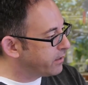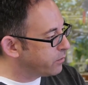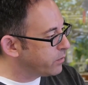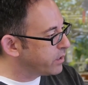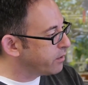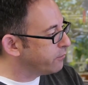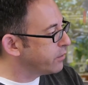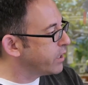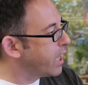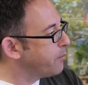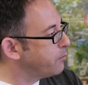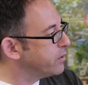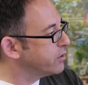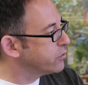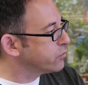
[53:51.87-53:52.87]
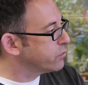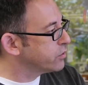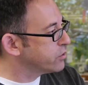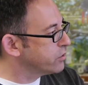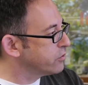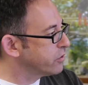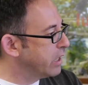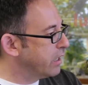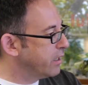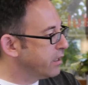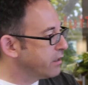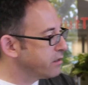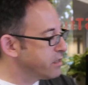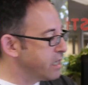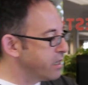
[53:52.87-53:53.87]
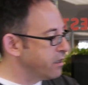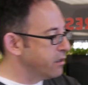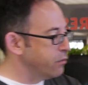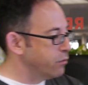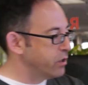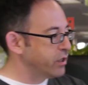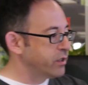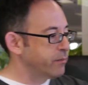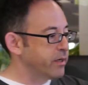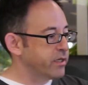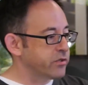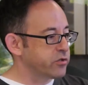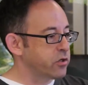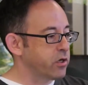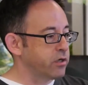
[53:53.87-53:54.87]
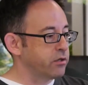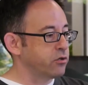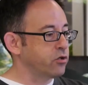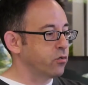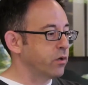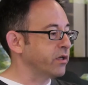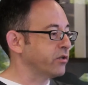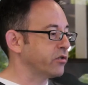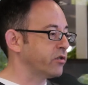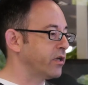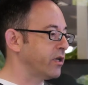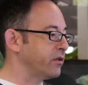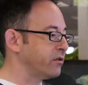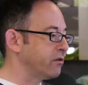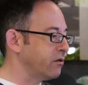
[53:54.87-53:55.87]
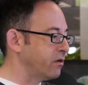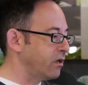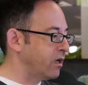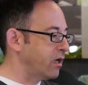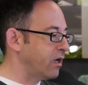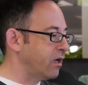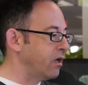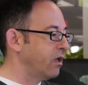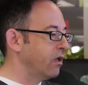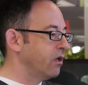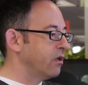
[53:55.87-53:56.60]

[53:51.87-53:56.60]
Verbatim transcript: I think we covered that piece, which is that it really depends on to what extent uh,